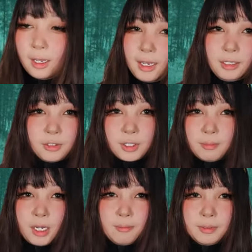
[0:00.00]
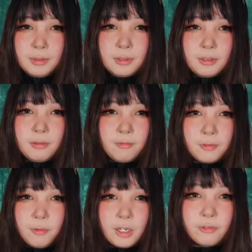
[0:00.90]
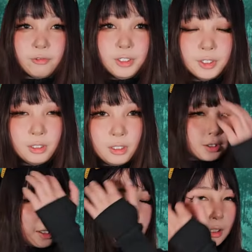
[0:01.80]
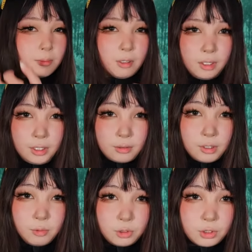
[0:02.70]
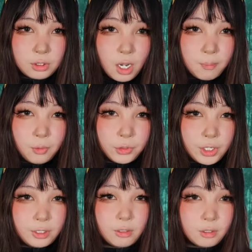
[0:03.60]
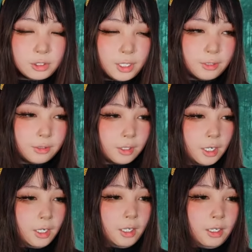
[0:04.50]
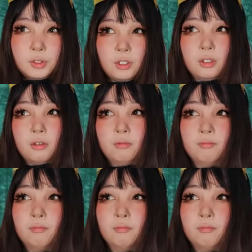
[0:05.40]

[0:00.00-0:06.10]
And sometimes, for whatever reason, the Steiner DBAL-A3 will just stop working altogether. So,